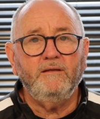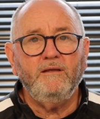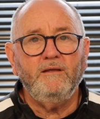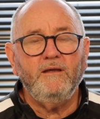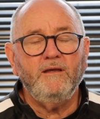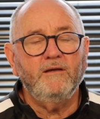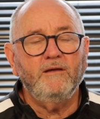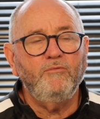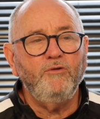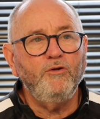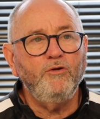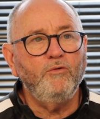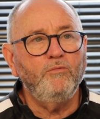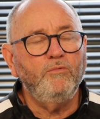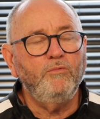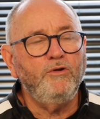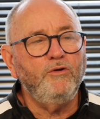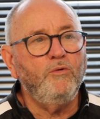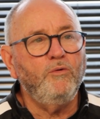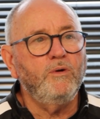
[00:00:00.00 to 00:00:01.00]
Yeah. We
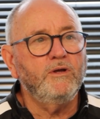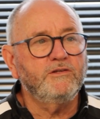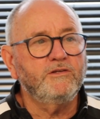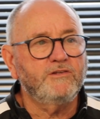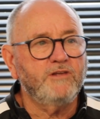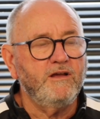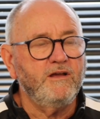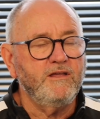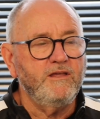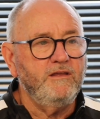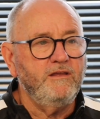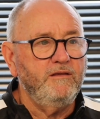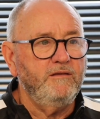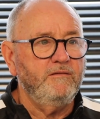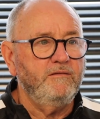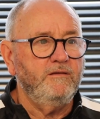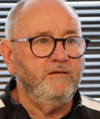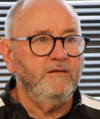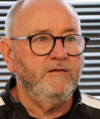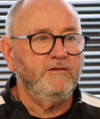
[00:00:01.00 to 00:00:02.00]
always say
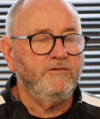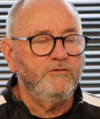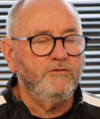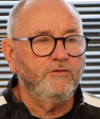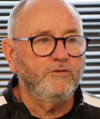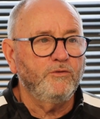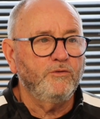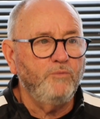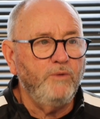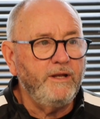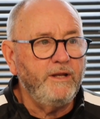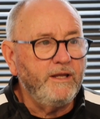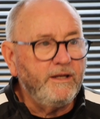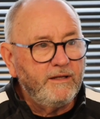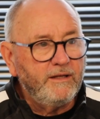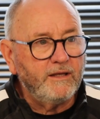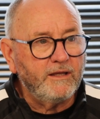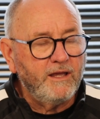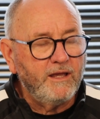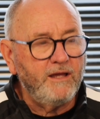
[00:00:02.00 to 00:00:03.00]
it's not the
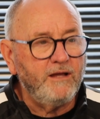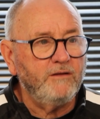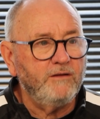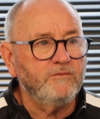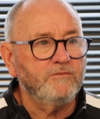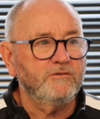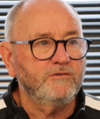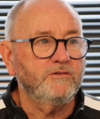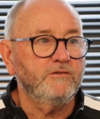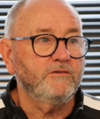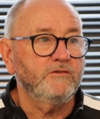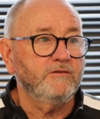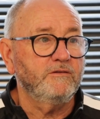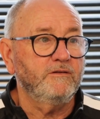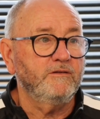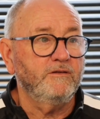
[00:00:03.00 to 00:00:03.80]
winning that counts.